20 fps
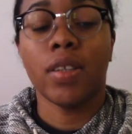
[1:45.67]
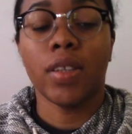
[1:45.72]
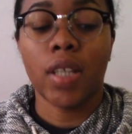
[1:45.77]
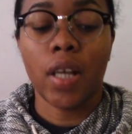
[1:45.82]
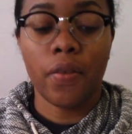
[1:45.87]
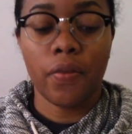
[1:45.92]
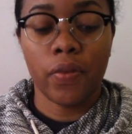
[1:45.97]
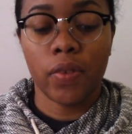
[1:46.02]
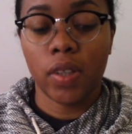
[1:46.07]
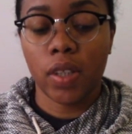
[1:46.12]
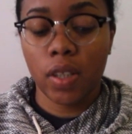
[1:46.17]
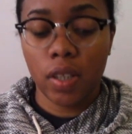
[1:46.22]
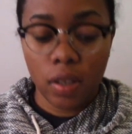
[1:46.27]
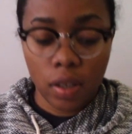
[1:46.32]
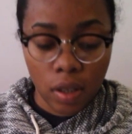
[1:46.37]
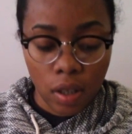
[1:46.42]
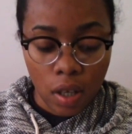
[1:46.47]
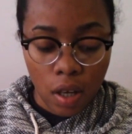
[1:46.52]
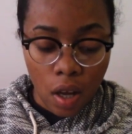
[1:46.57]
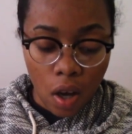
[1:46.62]
Definitely.
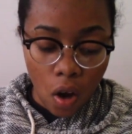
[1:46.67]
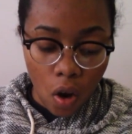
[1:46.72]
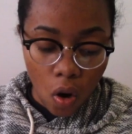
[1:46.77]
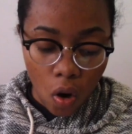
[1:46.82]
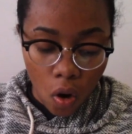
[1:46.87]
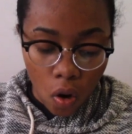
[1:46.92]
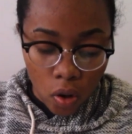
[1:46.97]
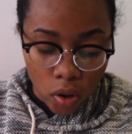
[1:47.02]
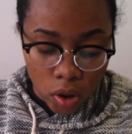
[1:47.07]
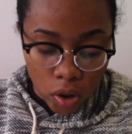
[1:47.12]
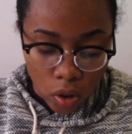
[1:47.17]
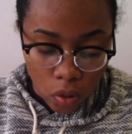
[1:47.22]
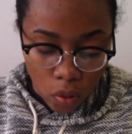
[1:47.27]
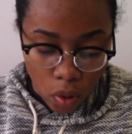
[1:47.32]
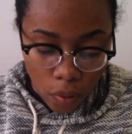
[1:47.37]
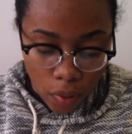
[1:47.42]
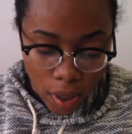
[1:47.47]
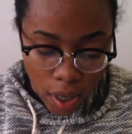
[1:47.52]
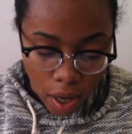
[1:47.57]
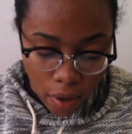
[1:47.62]
Also,
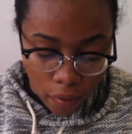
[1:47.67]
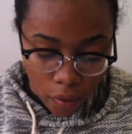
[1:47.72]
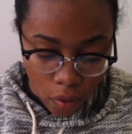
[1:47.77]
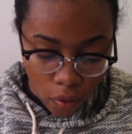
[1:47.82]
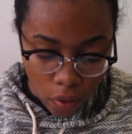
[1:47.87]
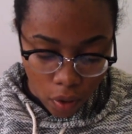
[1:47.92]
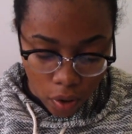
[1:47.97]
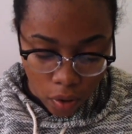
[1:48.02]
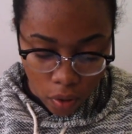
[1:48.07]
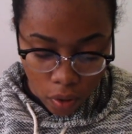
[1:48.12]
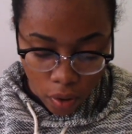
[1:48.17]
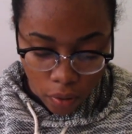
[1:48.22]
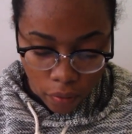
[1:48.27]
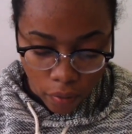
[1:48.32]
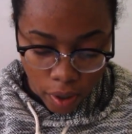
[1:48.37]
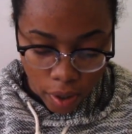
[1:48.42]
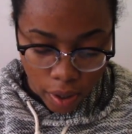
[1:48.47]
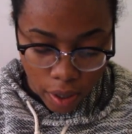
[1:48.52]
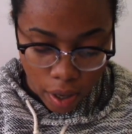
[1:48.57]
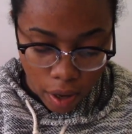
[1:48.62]
what we have going on
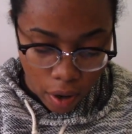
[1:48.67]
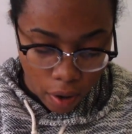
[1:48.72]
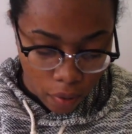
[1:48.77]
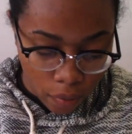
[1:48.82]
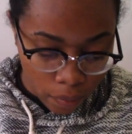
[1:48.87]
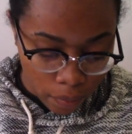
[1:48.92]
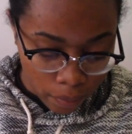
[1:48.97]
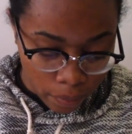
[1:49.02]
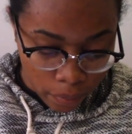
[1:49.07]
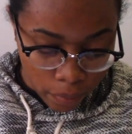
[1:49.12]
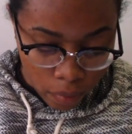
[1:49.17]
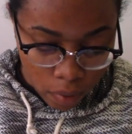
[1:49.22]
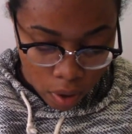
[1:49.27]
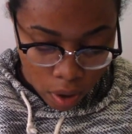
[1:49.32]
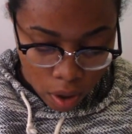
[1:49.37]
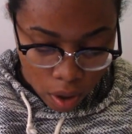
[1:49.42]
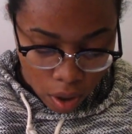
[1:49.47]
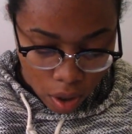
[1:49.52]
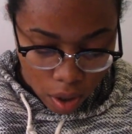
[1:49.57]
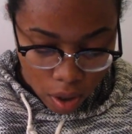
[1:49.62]
right now
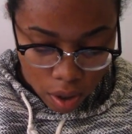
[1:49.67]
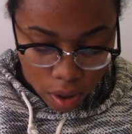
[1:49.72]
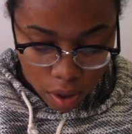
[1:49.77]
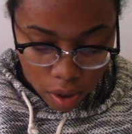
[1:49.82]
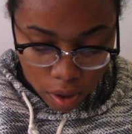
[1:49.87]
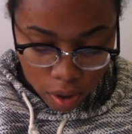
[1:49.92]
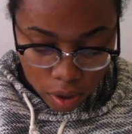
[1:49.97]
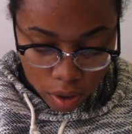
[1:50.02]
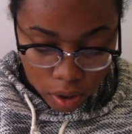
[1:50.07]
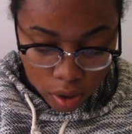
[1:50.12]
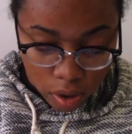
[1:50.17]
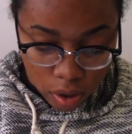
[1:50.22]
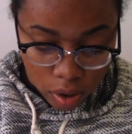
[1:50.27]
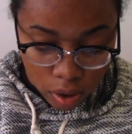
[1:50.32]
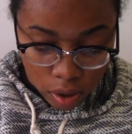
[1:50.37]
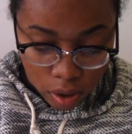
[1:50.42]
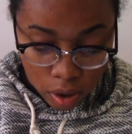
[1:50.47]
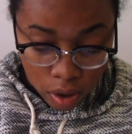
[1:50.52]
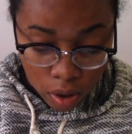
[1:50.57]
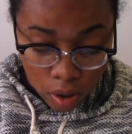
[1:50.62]

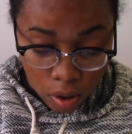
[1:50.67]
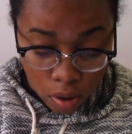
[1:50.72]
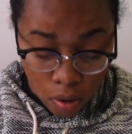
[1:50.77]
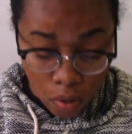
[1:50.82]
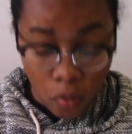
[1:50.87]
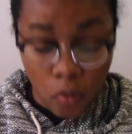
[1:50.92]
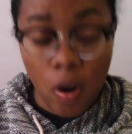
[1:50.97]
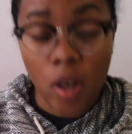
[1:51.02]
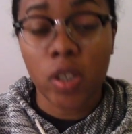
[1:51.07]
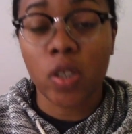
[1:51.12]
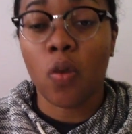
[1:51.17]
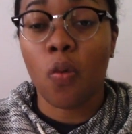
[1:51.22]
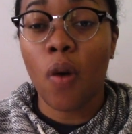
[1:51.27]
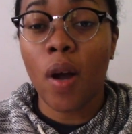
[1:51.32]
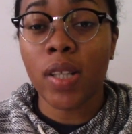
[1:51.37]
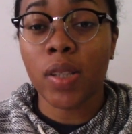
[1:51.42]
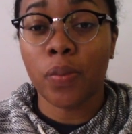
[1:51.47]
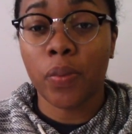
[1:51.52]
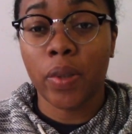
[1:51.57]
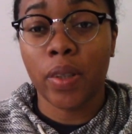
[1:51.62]
is Russell
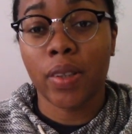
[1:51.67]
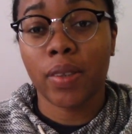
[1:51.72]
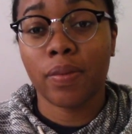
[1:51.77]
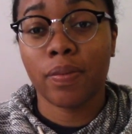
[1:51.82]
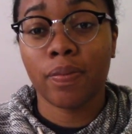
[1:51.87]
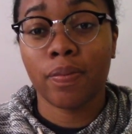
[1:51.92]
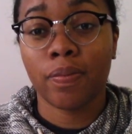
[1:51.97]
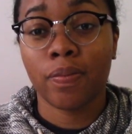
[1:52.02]
Westbrook.